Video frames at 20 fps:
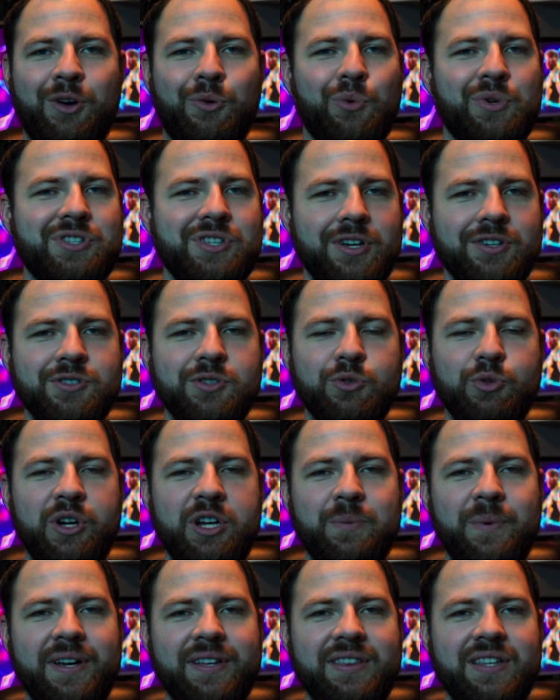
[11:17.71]
What's also
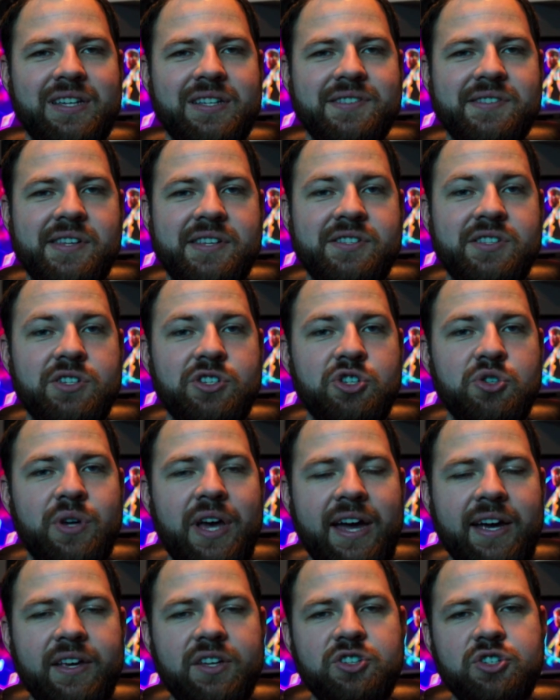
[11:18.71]
great about this is that you
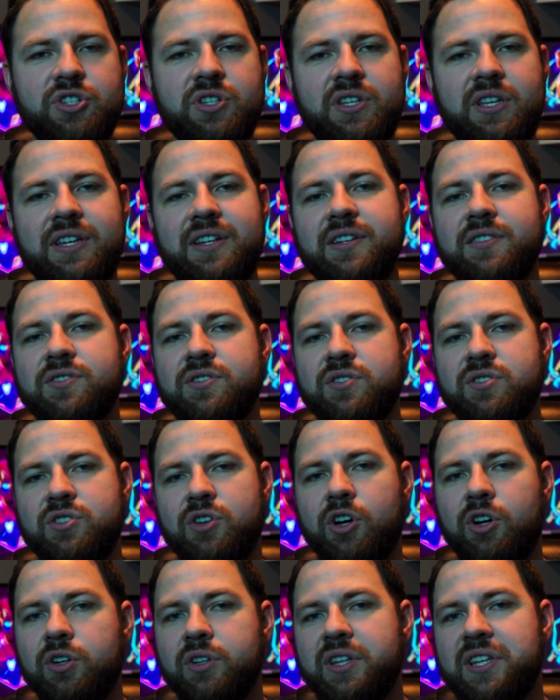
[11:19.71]
actually can
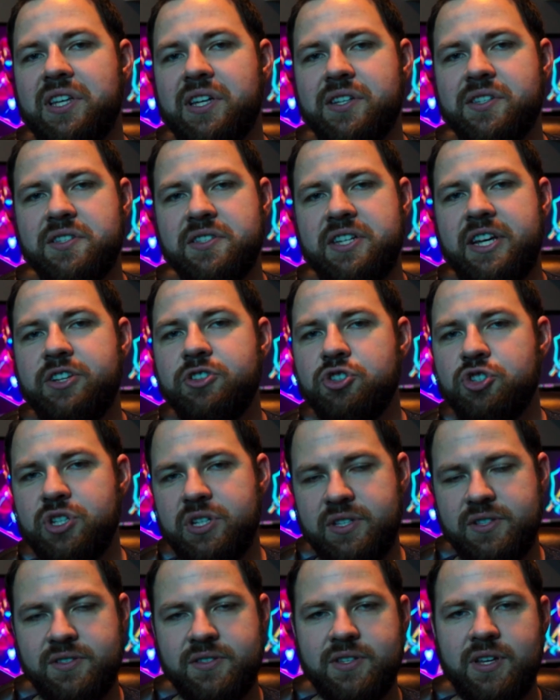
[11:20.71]
install the
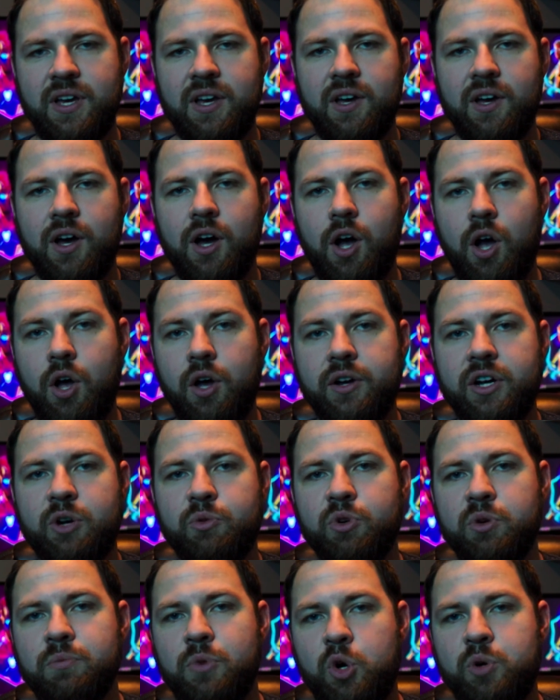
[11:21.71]
extensions on a
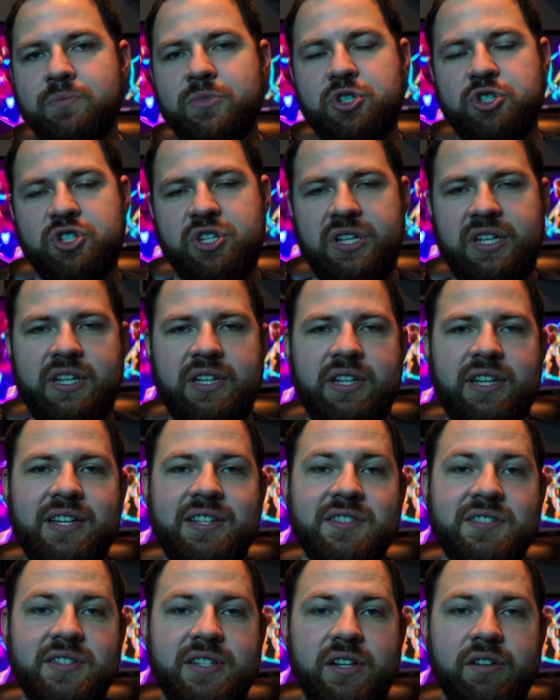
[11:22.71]
remote machine
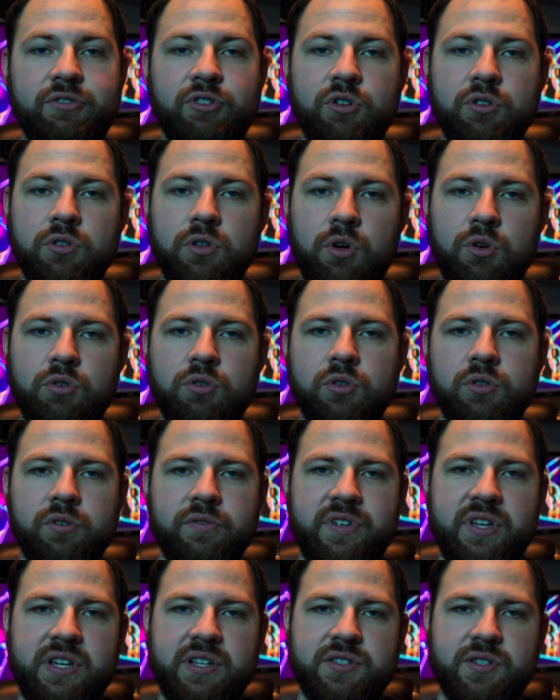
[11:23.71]
instead of your local
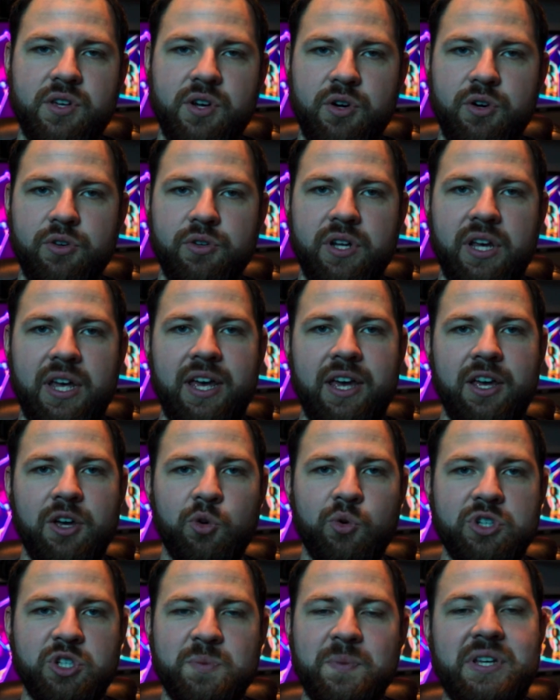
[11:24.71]
VS Code,
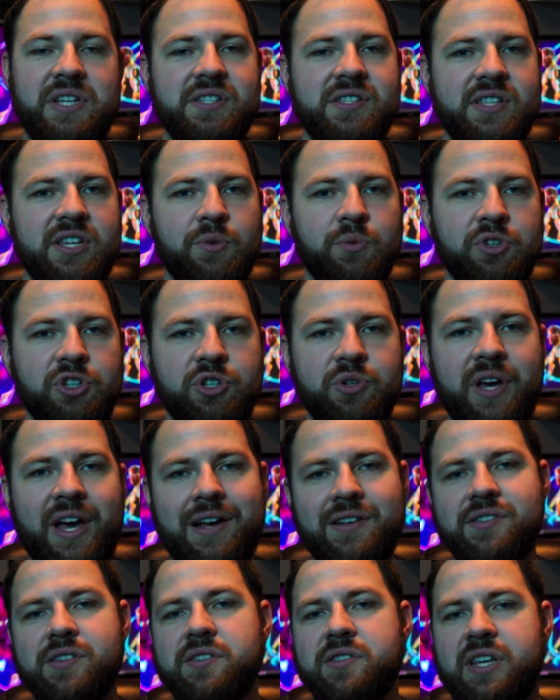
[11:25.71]
which means that when you
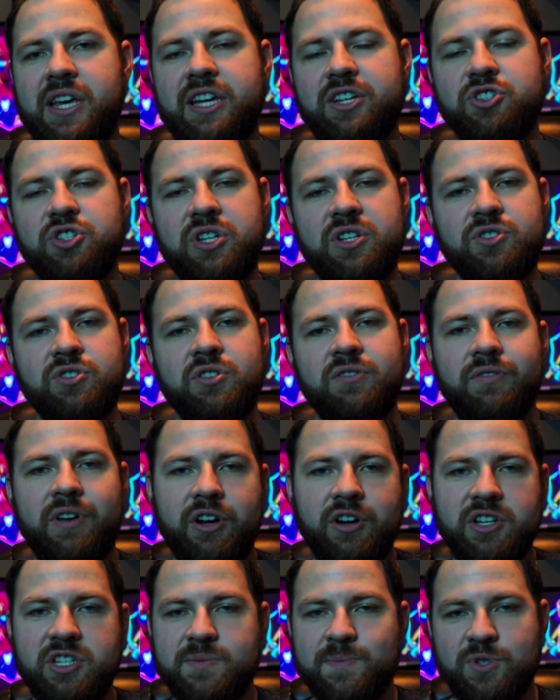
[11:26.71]
SSH into
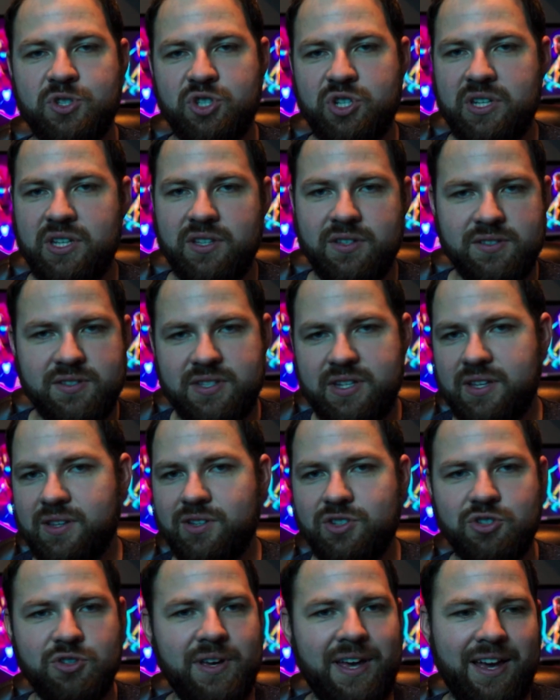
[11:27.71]
various machines, say
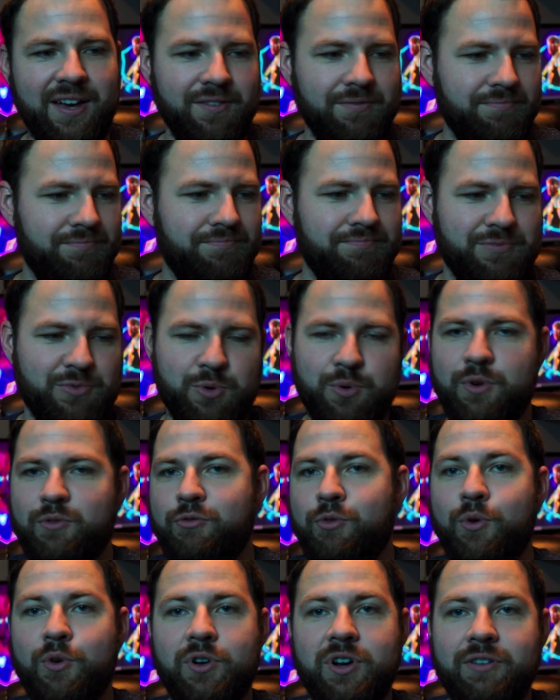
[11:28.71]
that you have 3 or
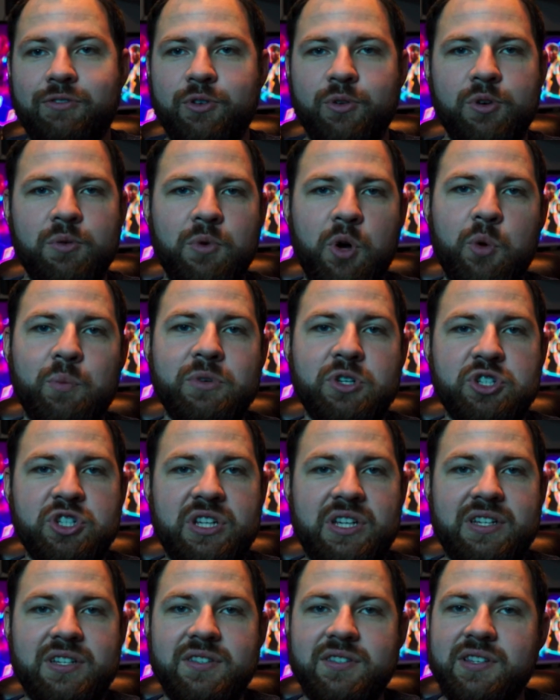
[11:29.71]
4 different remote
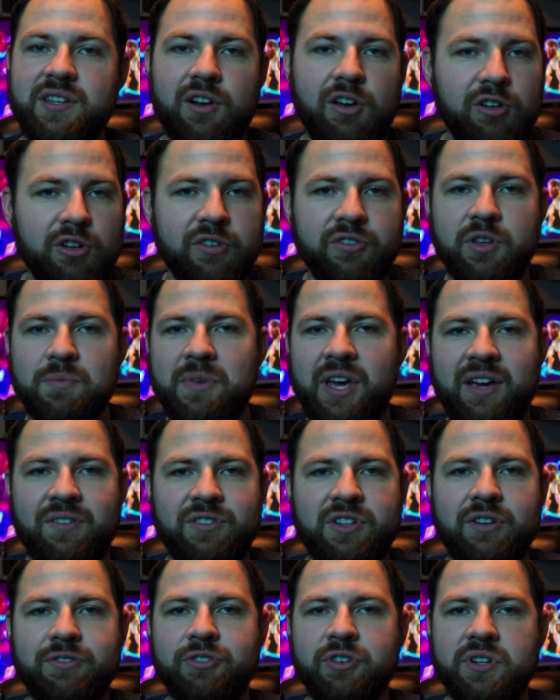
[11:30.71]
machines and all of them
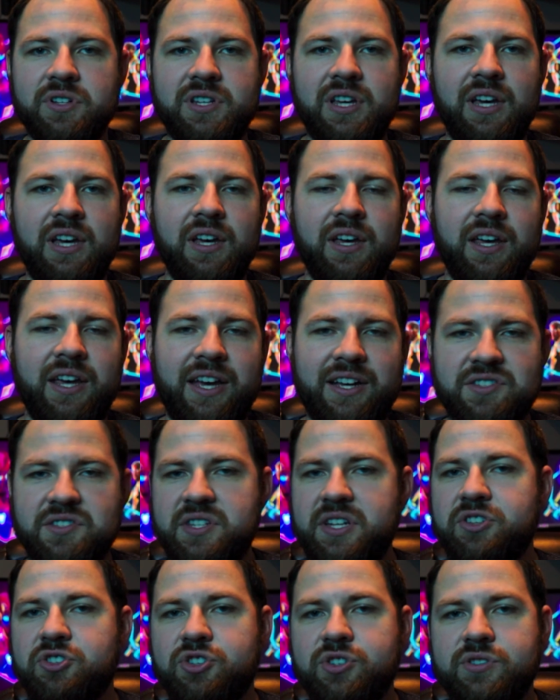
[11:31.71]
have different
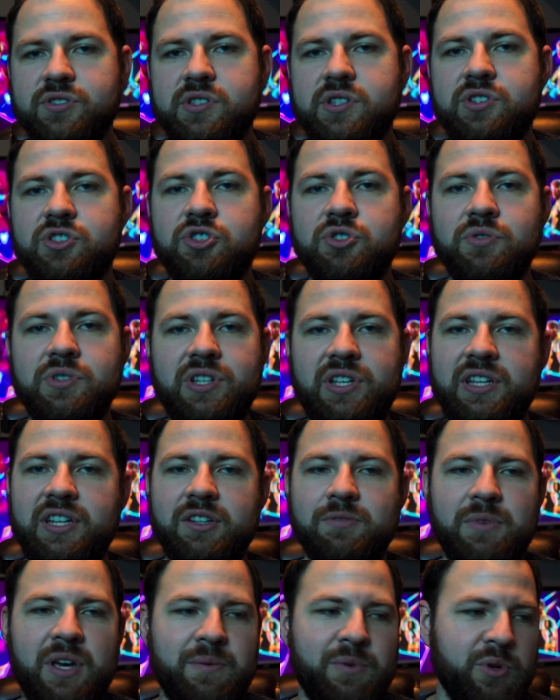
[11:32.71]
extensions that you
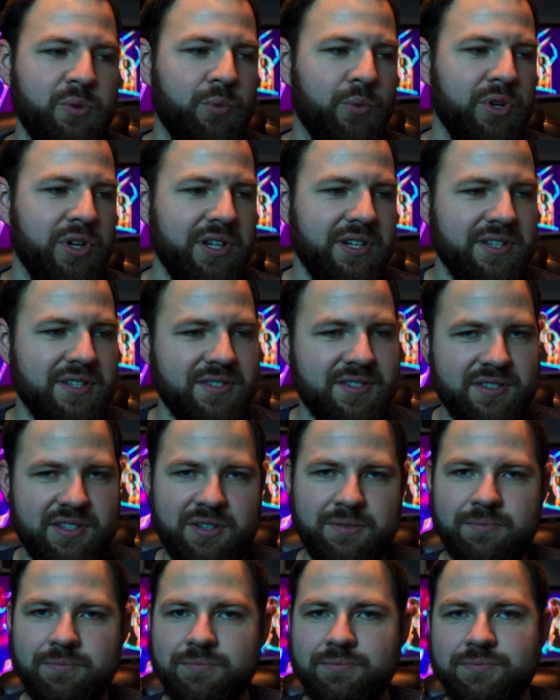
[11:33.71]
need. Maybe one is
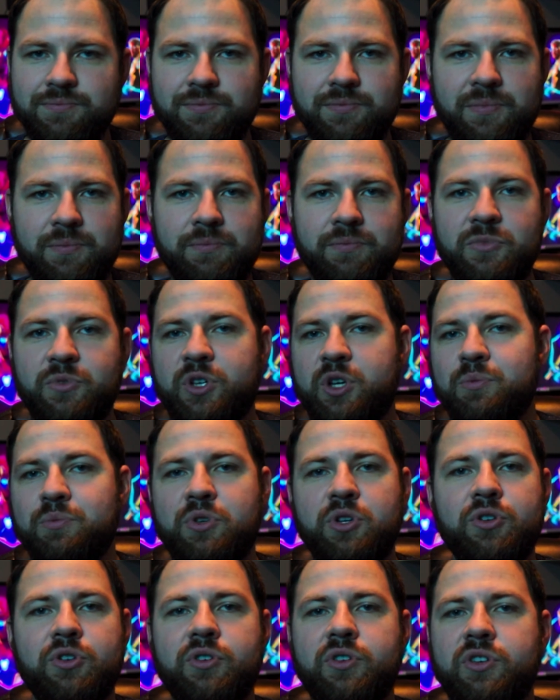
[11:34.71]
some
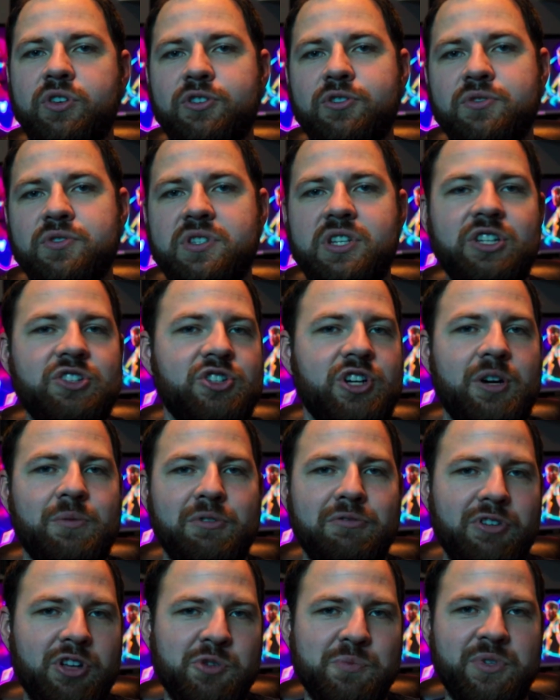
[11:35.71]
computer that you do C#
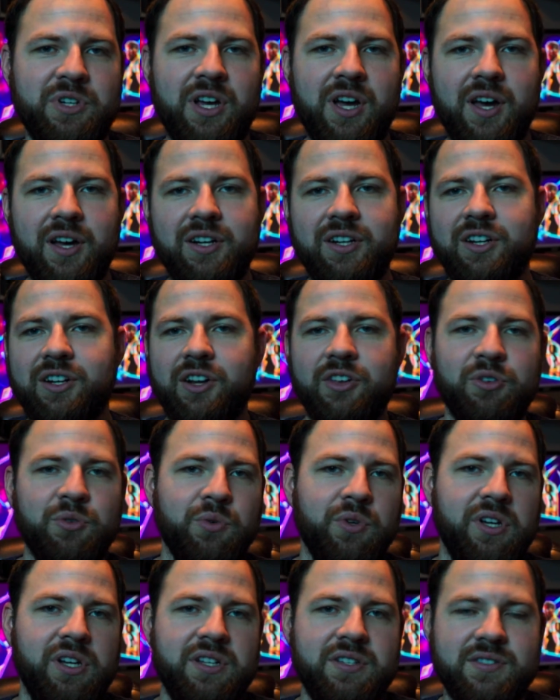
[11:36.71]
development on, and another
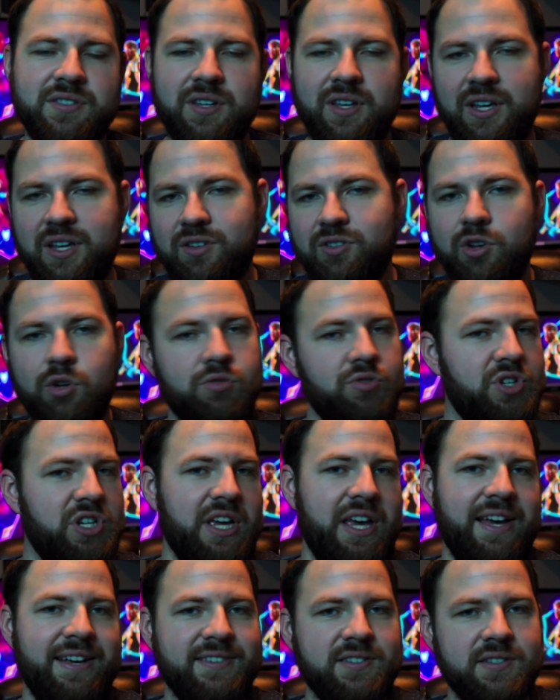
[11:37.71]
one is a
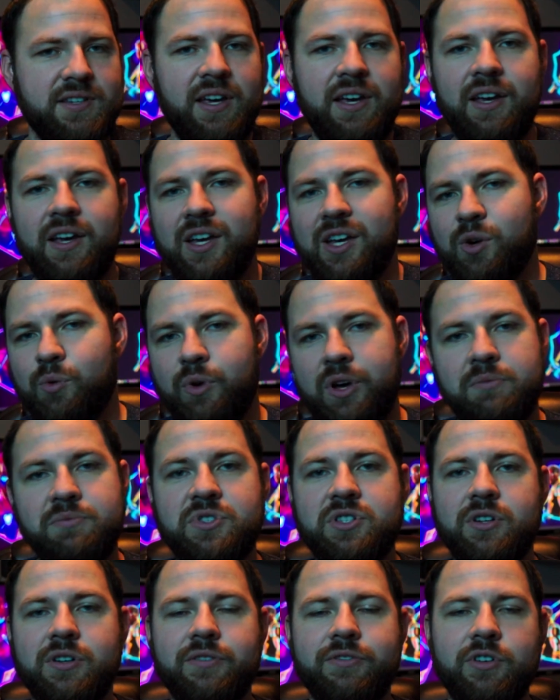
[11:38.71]
Node.js web
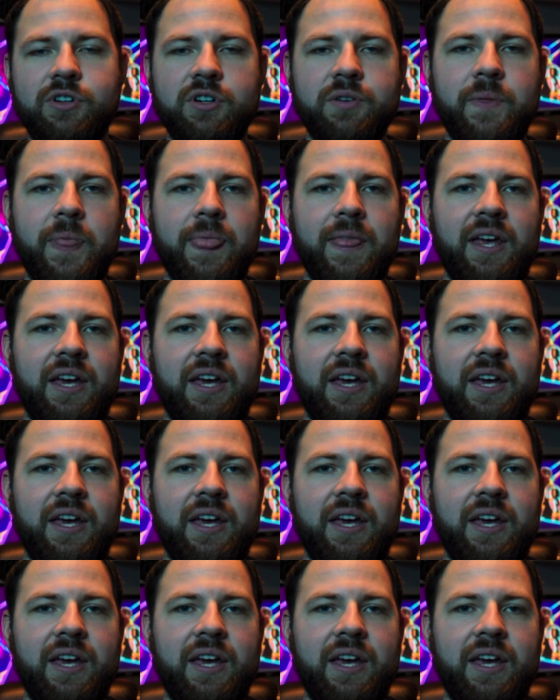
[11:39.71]
server.